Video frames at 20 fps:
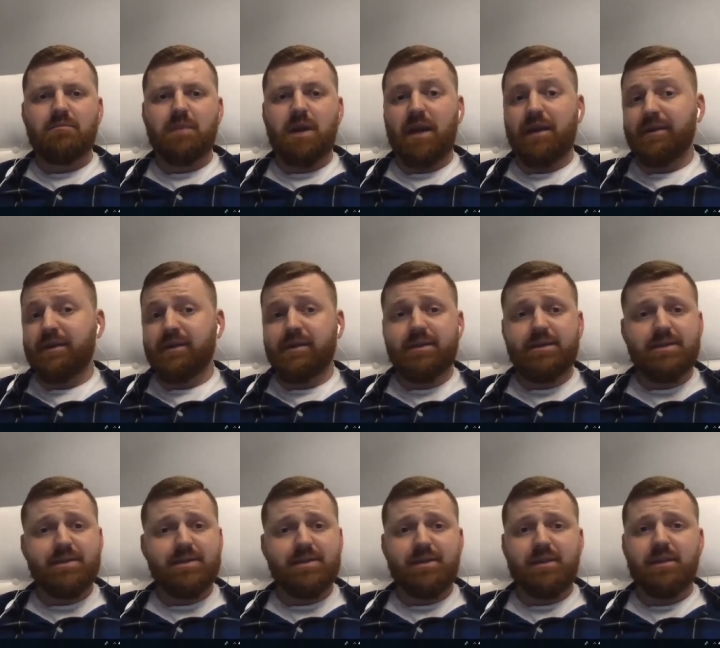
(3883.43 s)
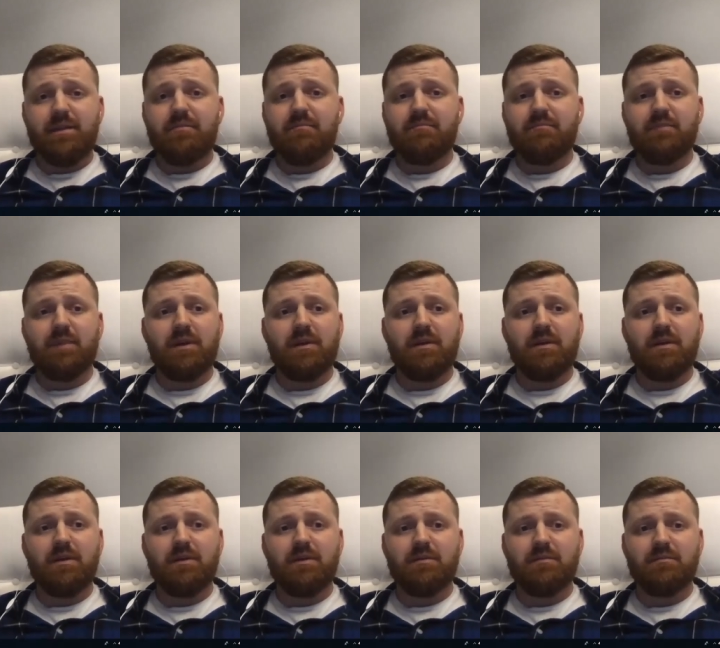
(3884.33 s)
I didn't see
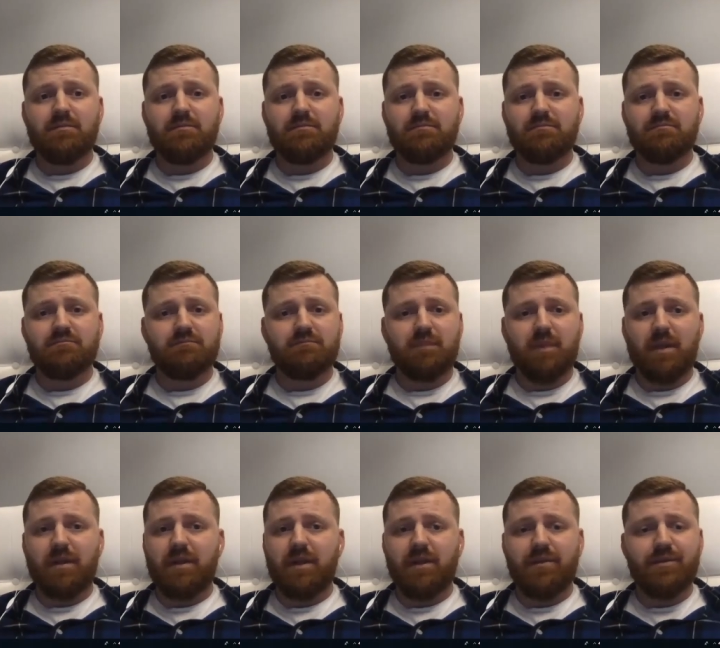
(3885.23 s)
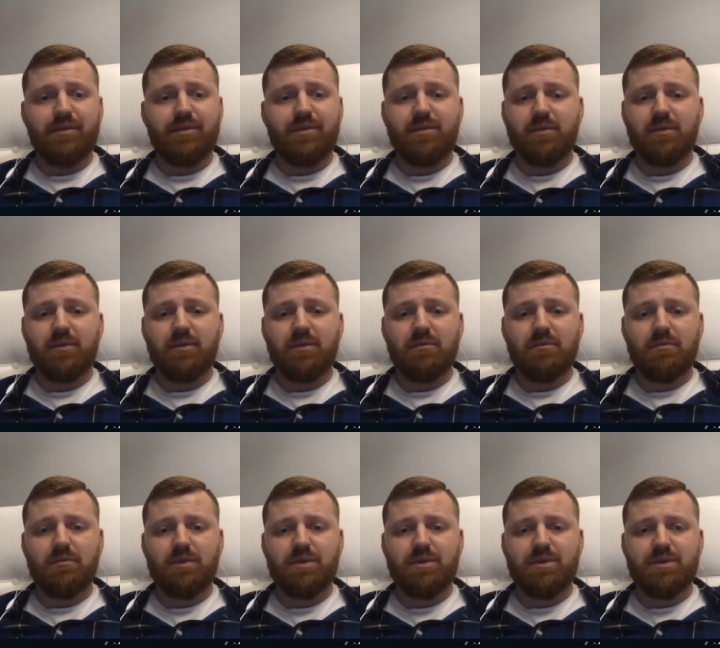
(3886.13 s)
any other tool
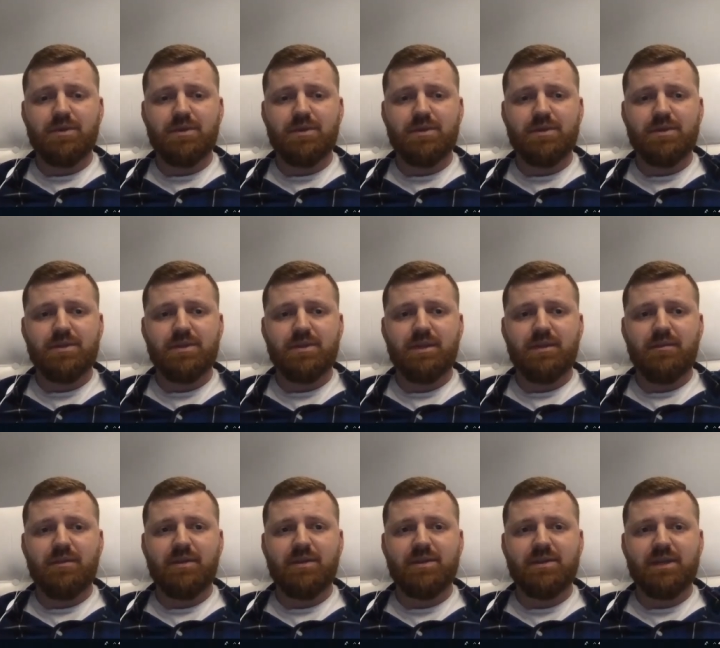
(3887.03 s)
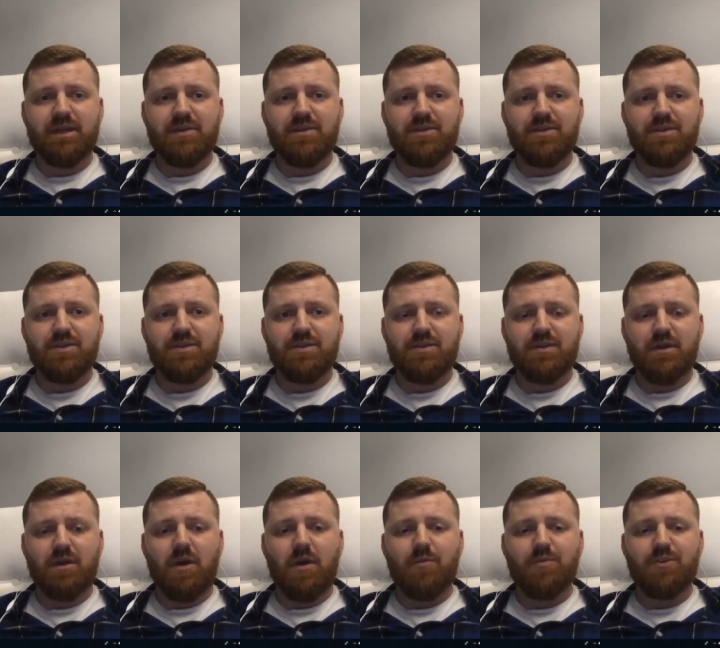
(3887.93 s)
which is giving such
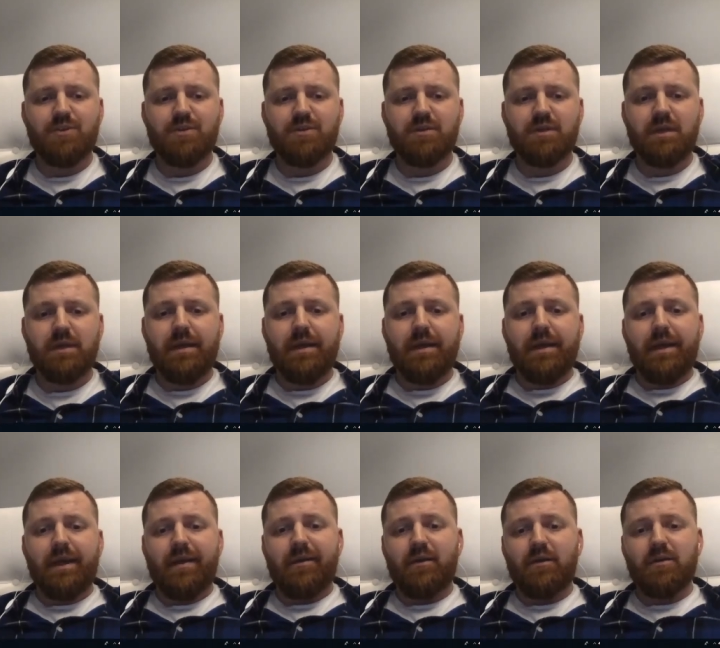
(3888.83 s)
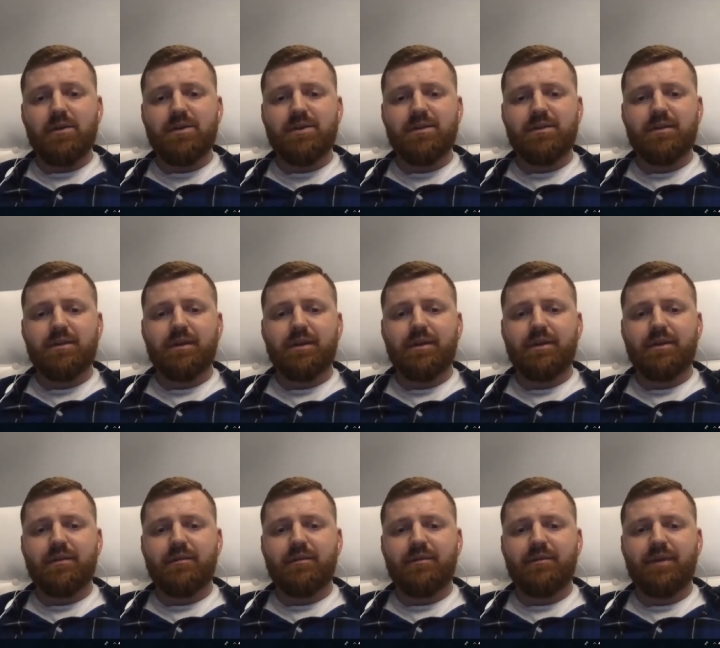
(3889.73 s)
option. And also it
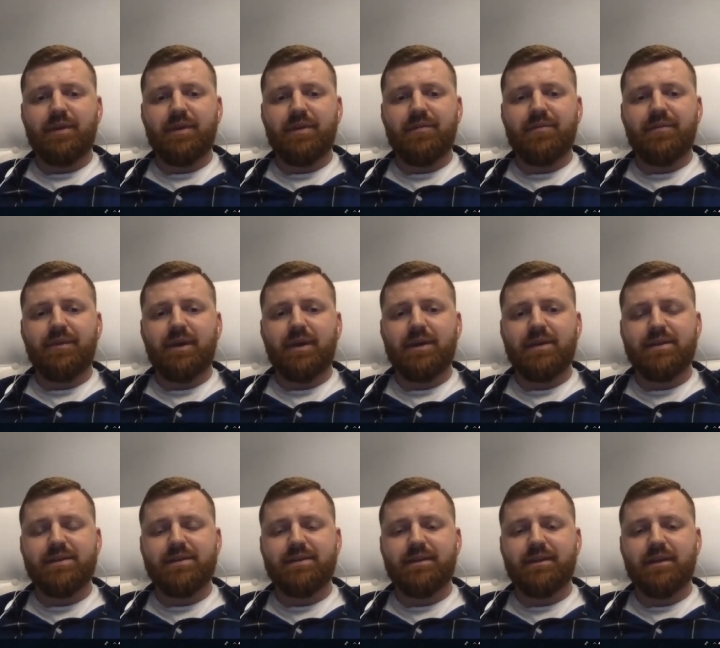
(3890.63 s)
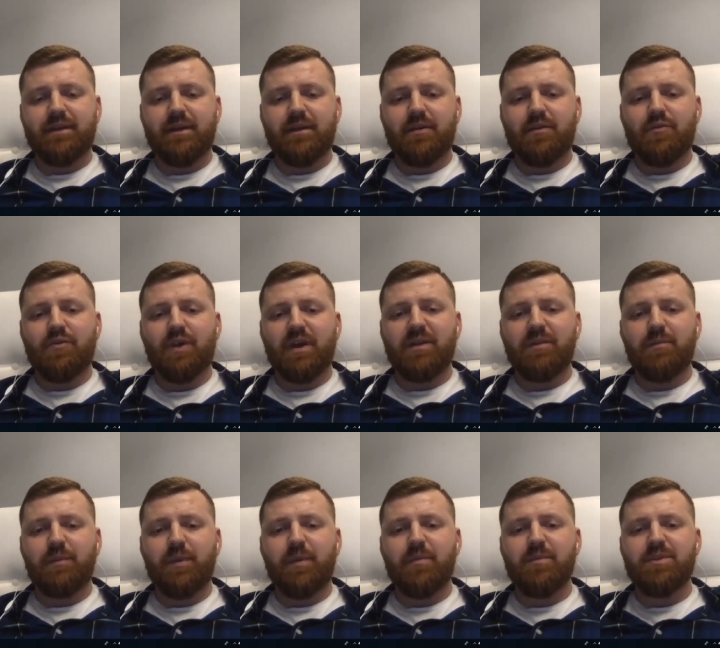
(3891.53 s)
verifies the
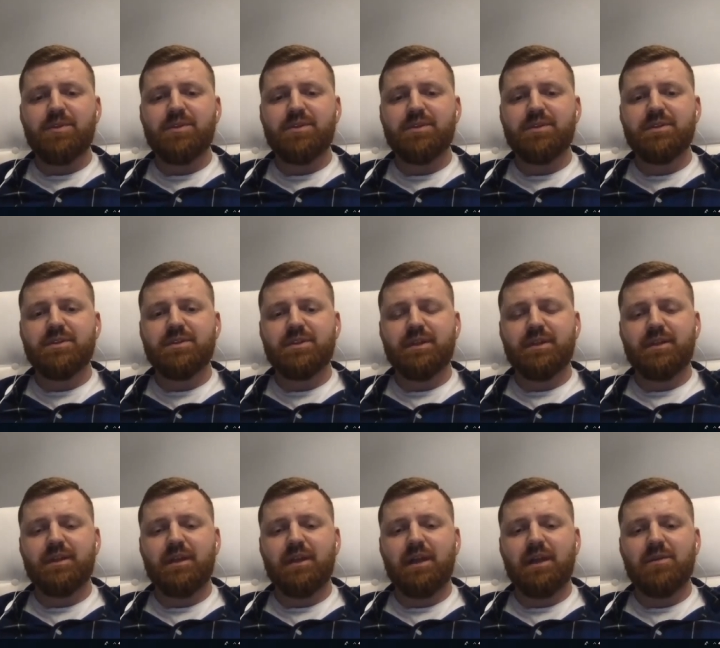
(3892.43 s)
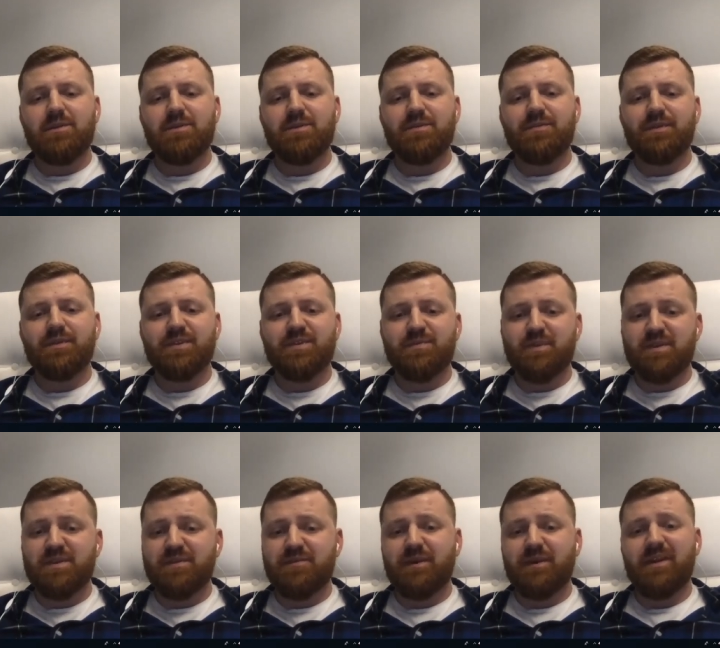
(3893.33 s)
right permissions. It allows you for
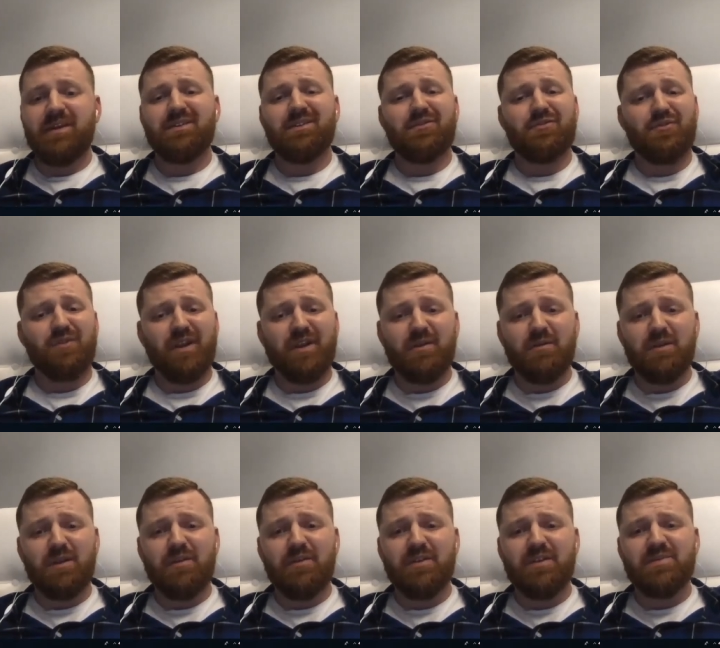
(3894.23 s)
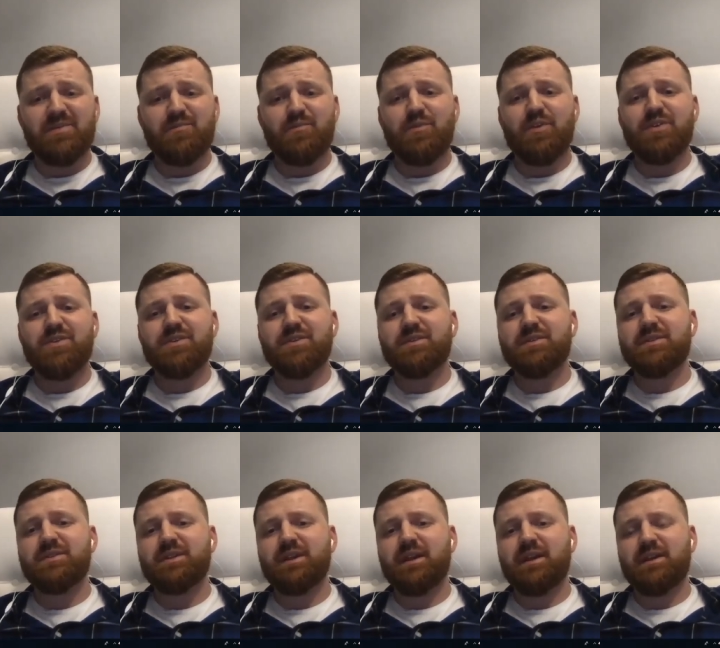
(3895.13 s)
specifying the regular
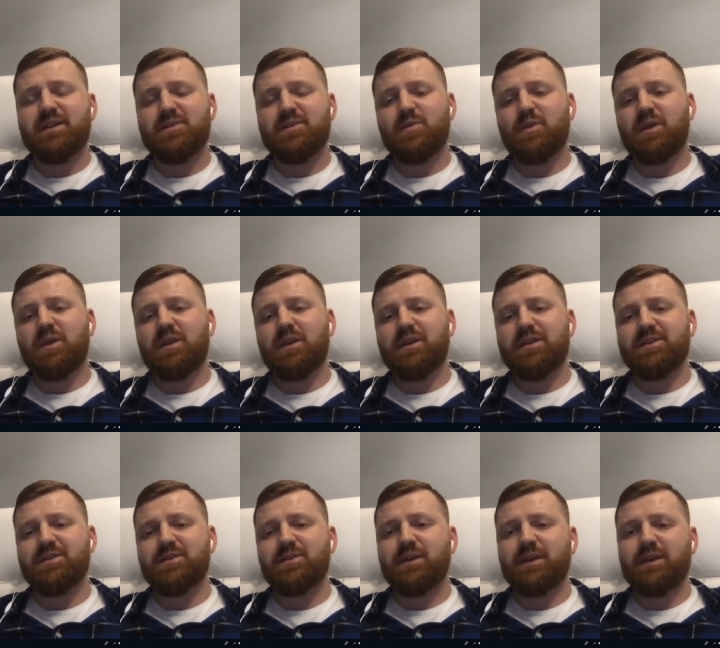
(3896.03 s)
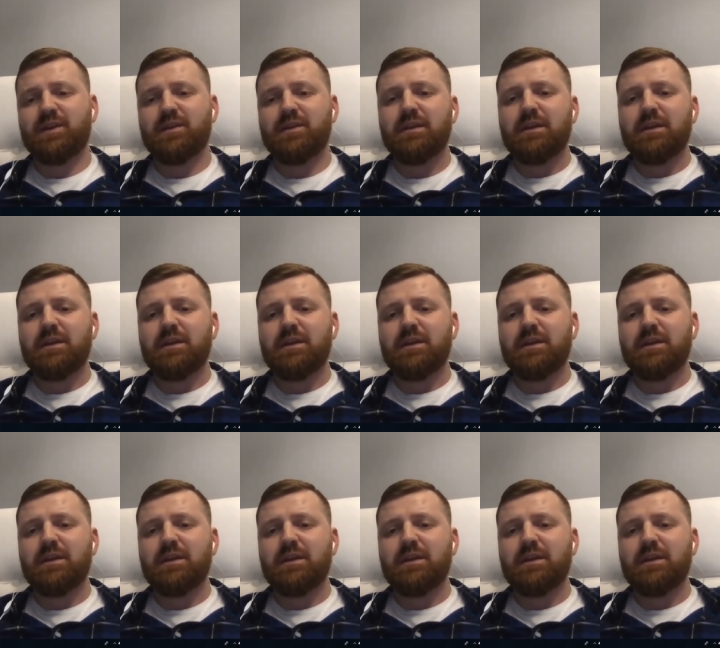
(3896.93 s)
expressions, as well as you can